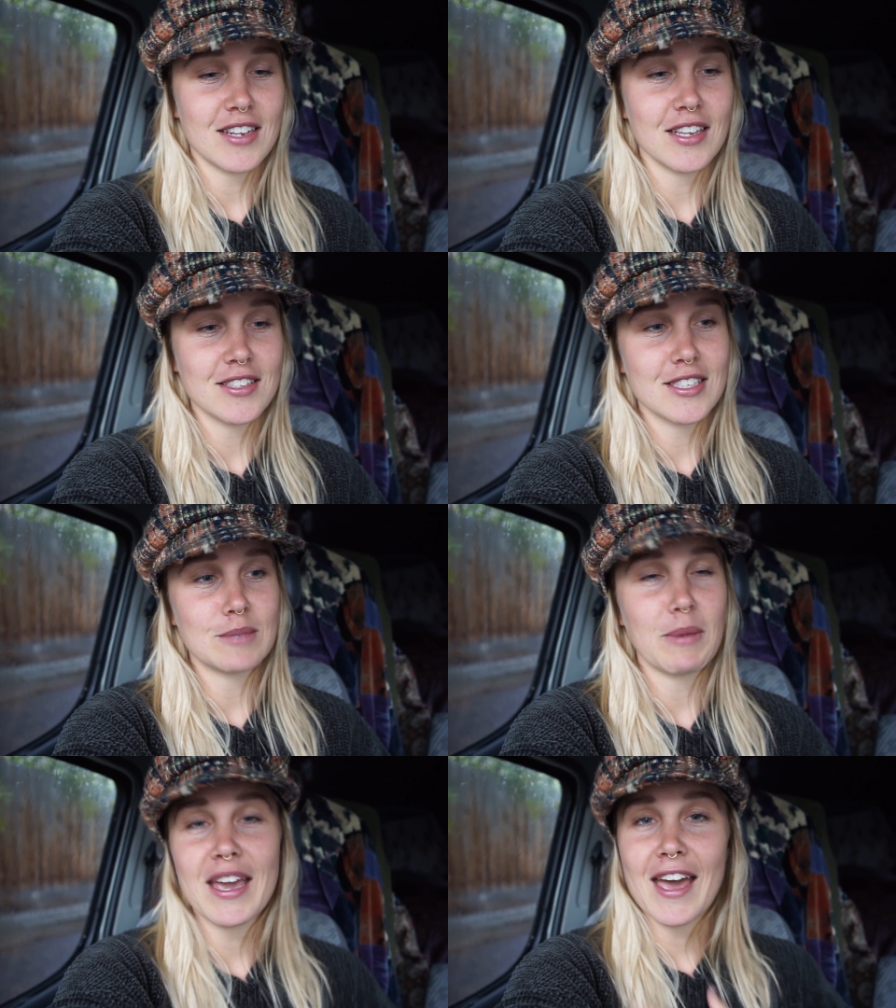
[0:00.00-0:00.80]

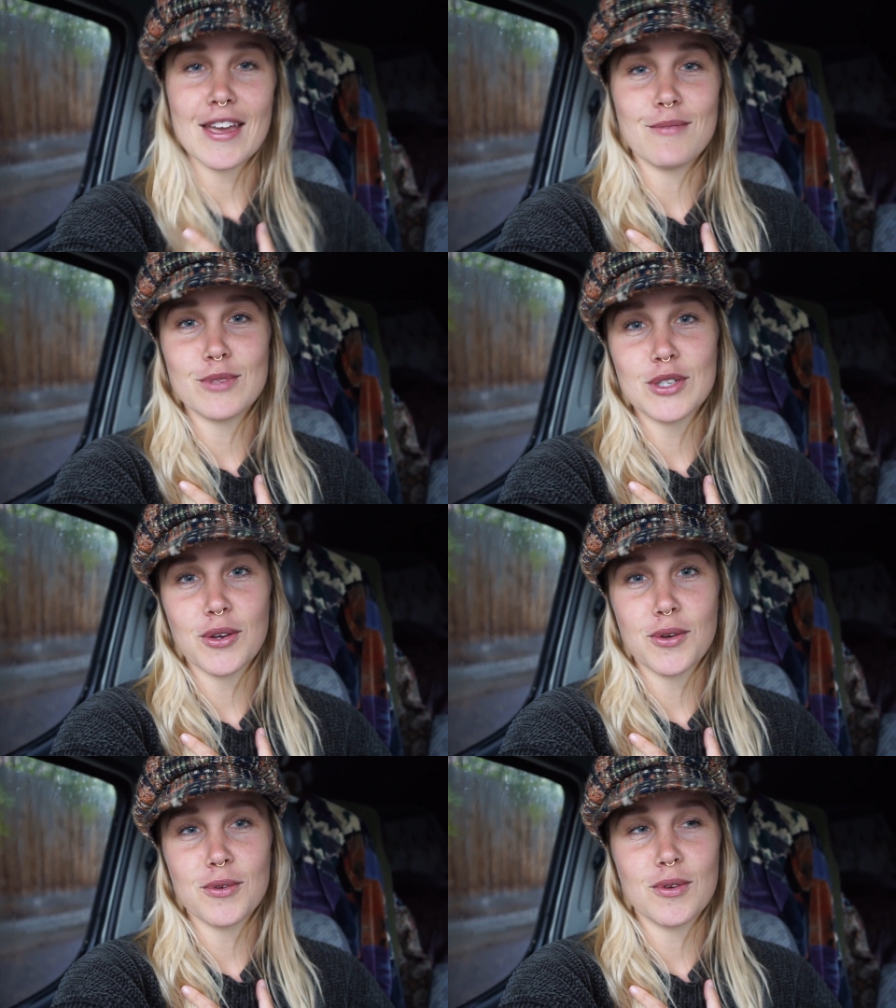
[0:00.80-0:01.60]
it's my aim
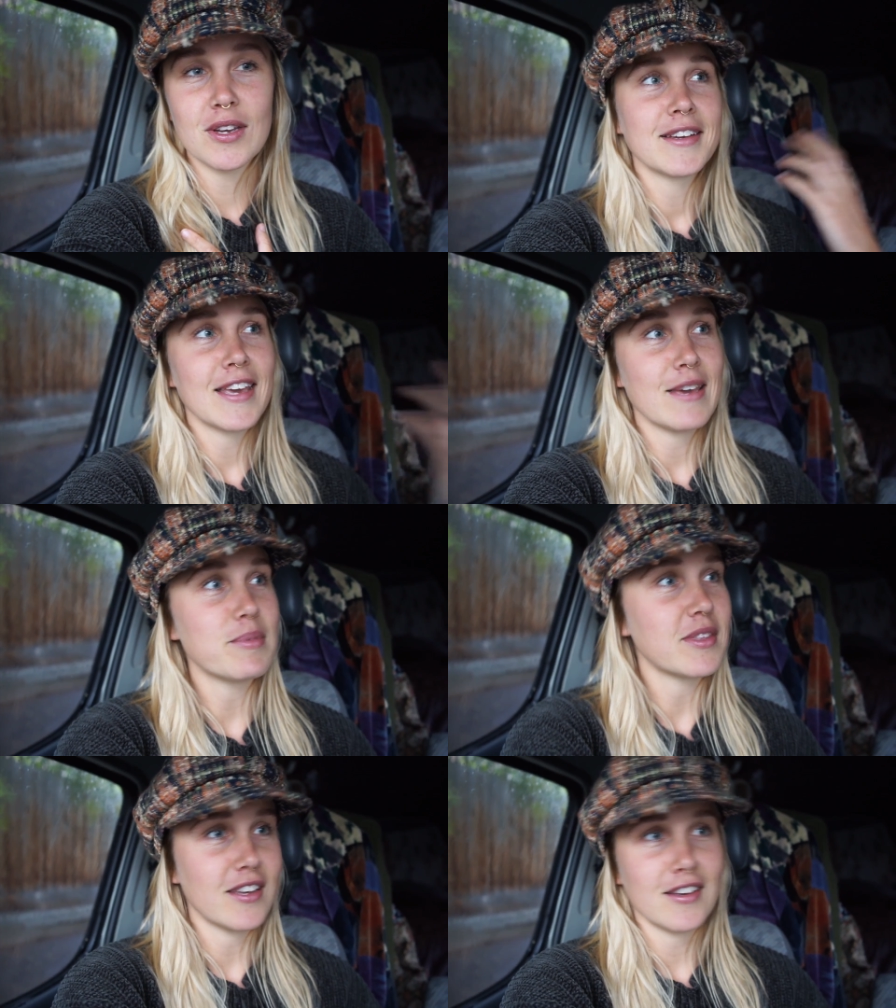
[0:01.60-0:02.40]
to keep
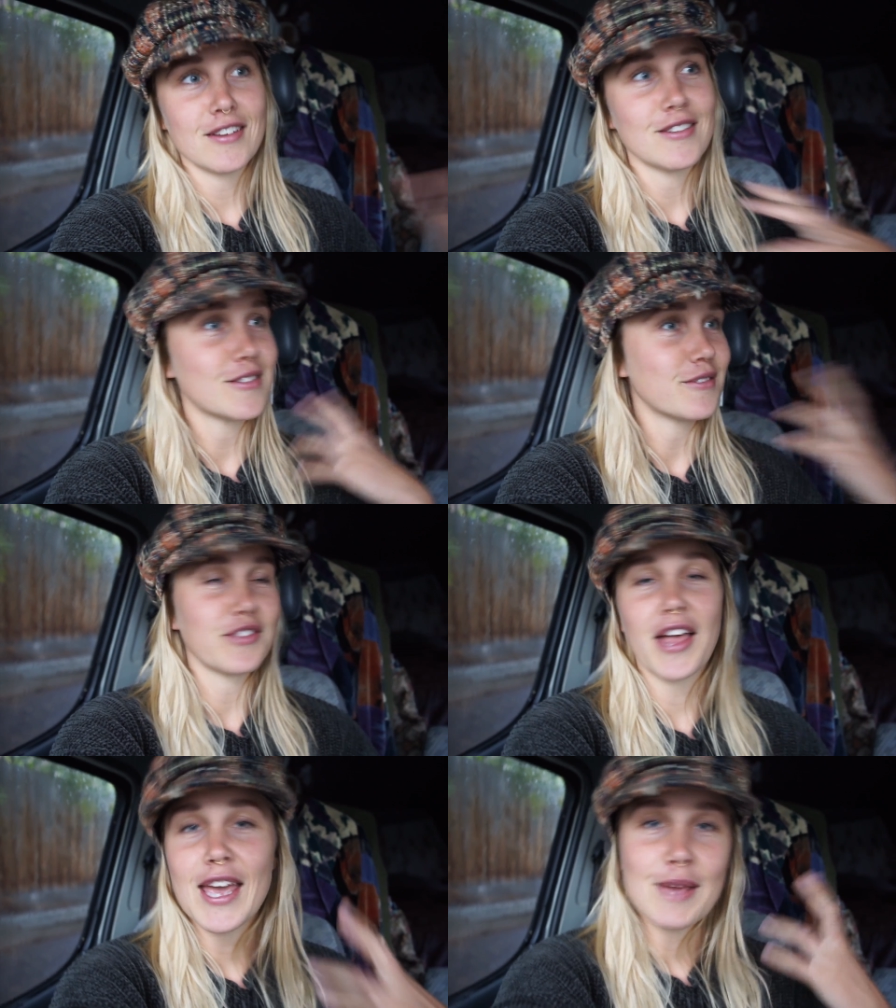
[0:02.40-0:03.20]
the
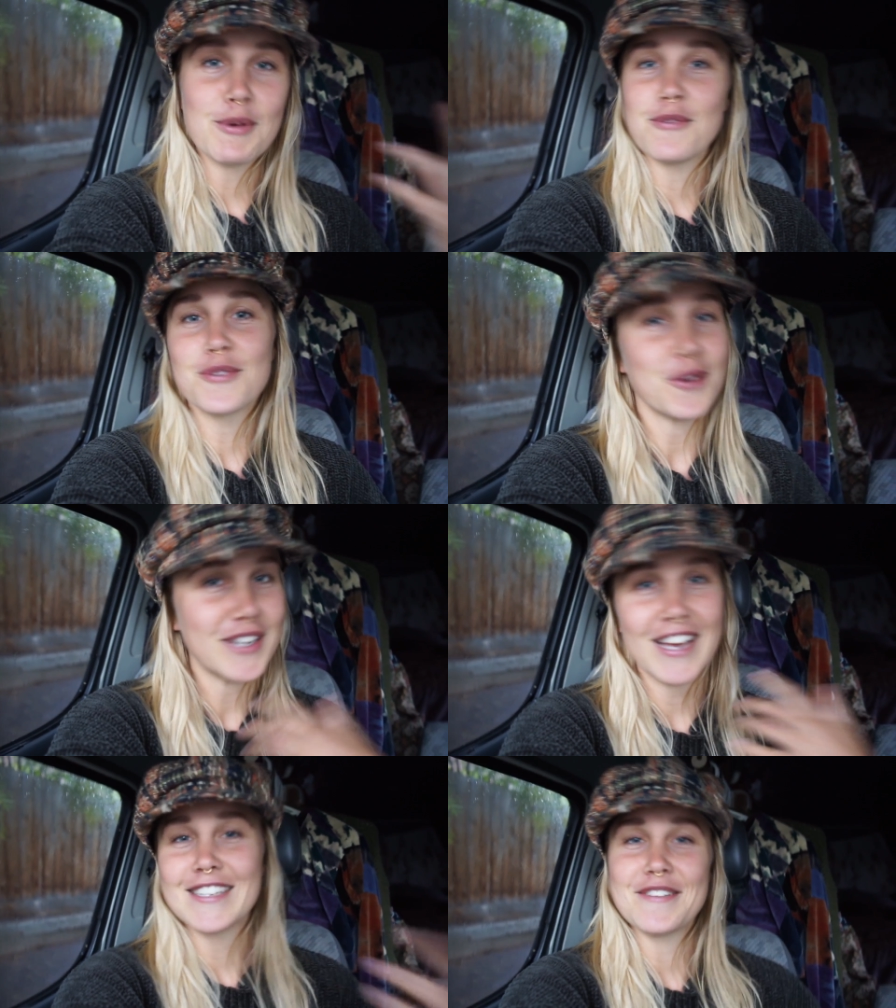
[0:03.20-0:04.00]
flame of
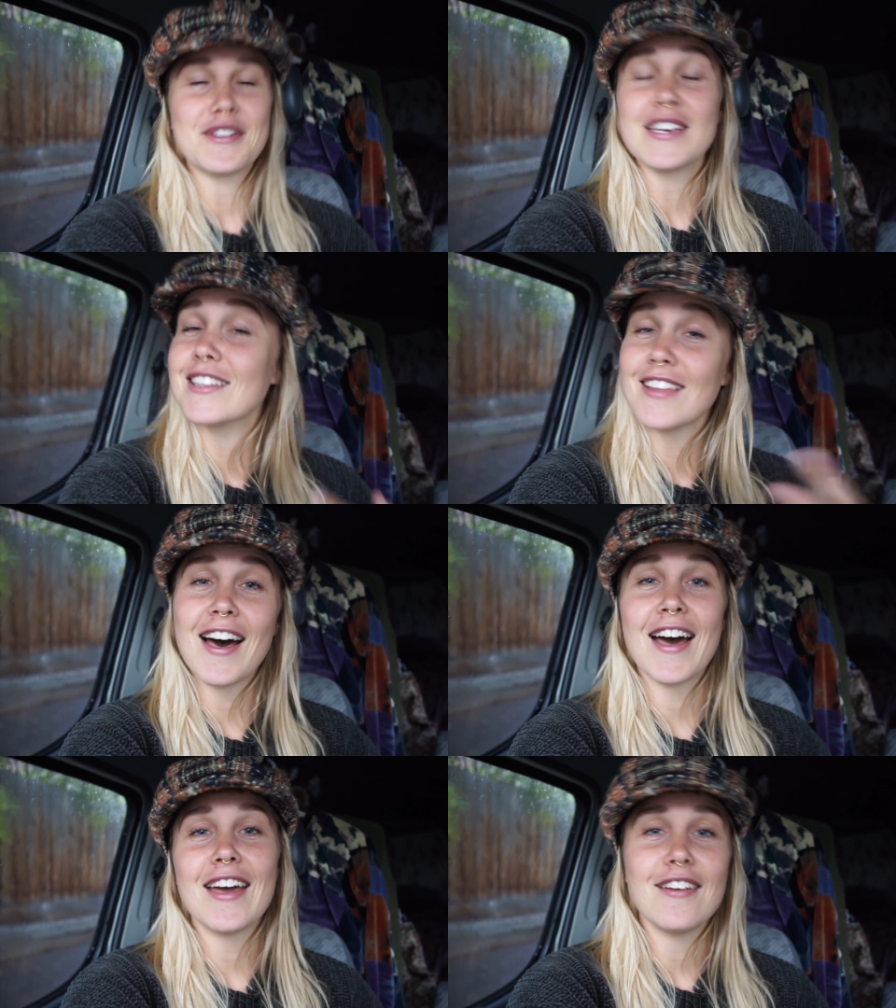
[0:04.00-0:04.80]
creativity
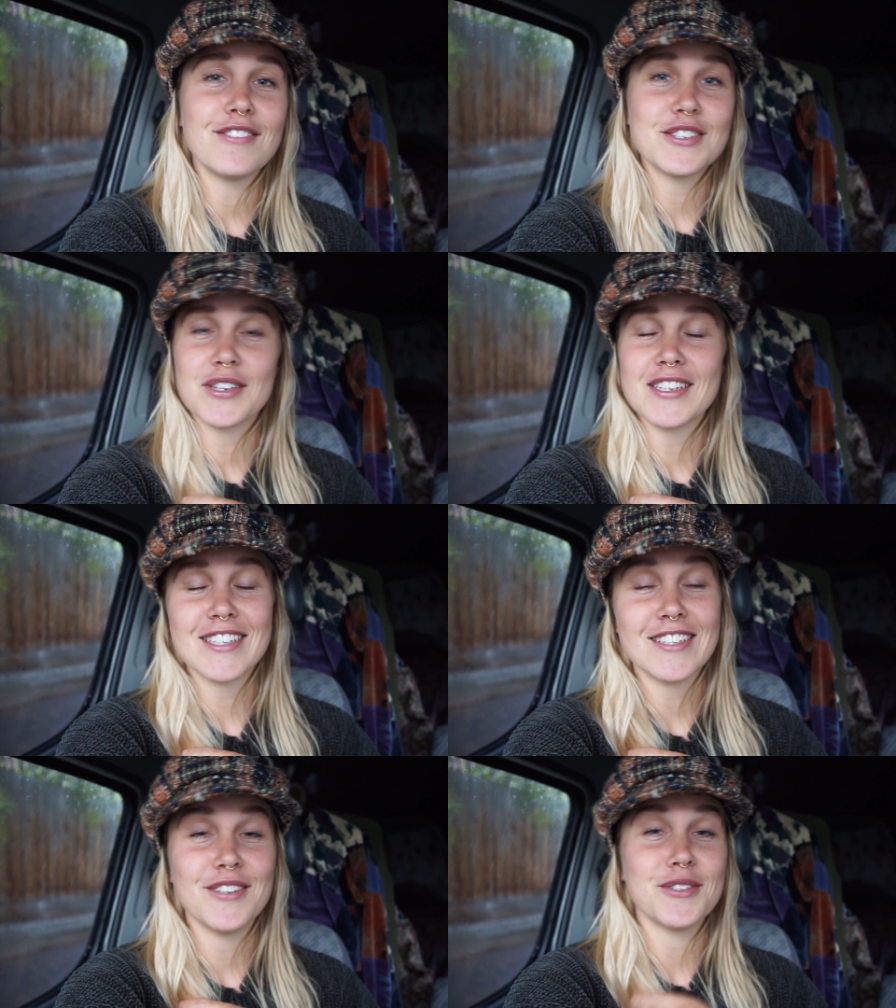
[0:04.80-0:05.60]
alive, to
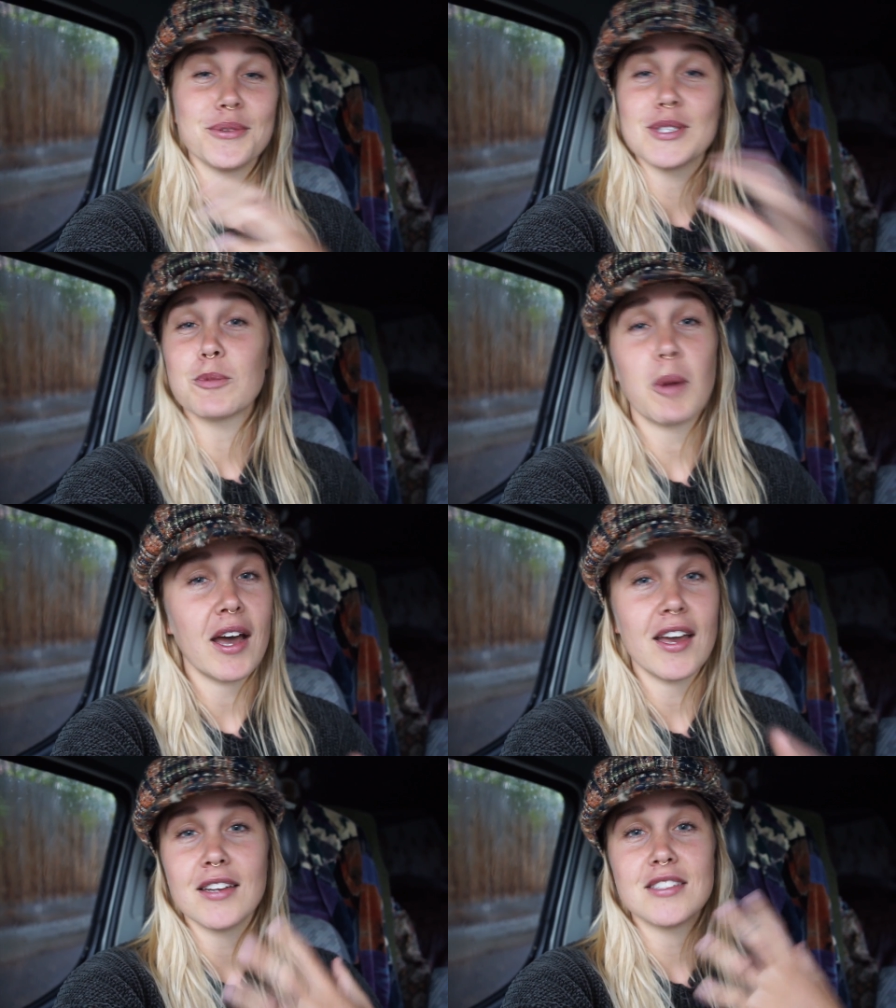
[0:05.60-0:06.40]
continue to
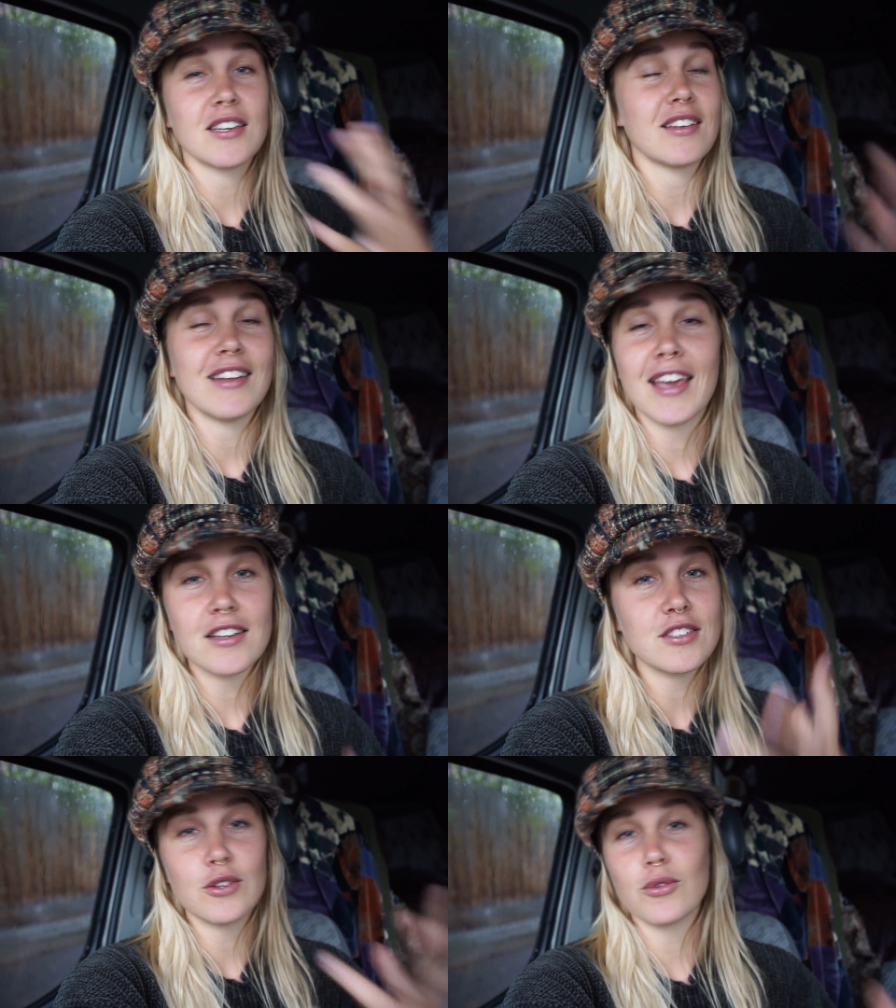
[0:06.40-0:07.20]
inspire, to
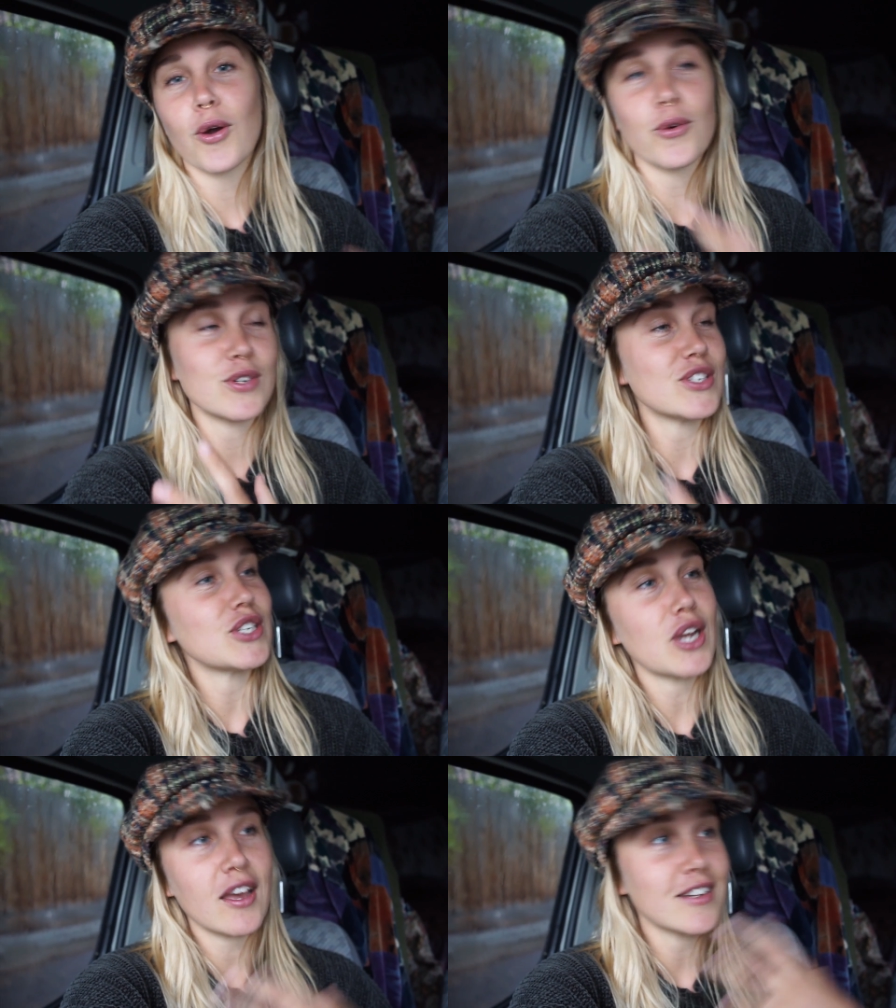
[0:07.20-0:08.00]
connect, to grow, to
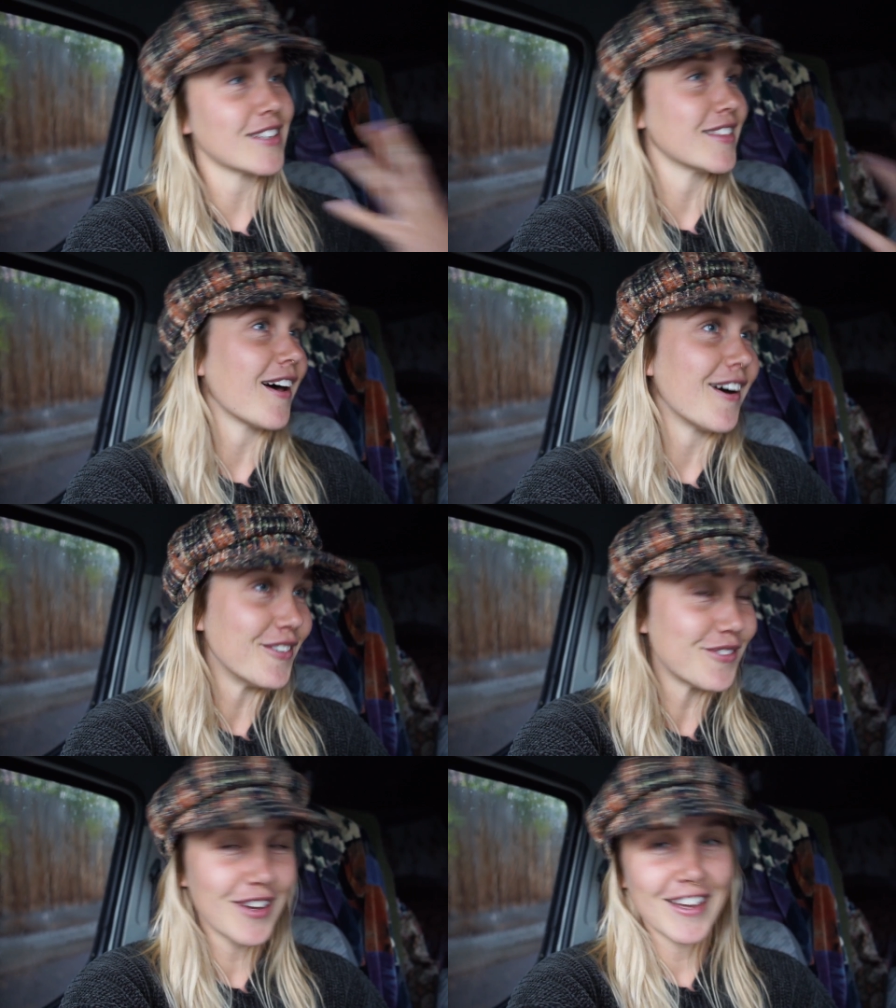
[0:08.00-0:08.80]
share, to love.